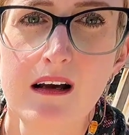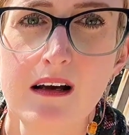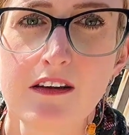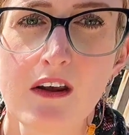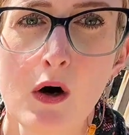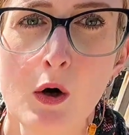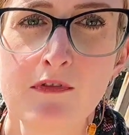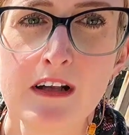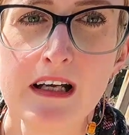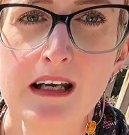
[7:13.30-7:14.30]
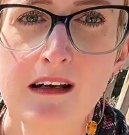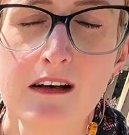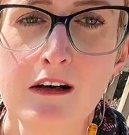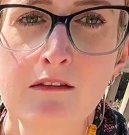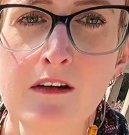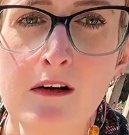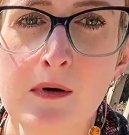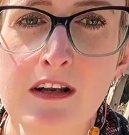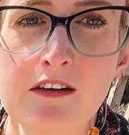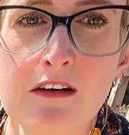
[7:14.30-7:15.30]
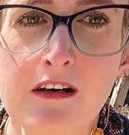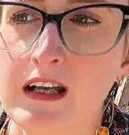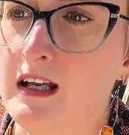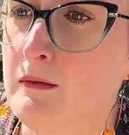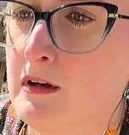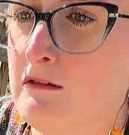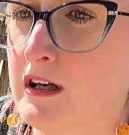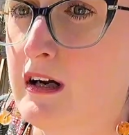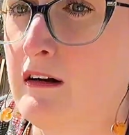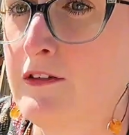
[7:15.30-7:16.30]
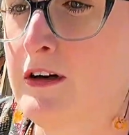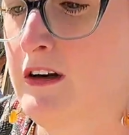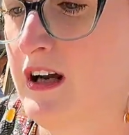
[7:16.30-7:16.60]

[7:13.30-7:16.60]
So hopefully over the winter it will recover,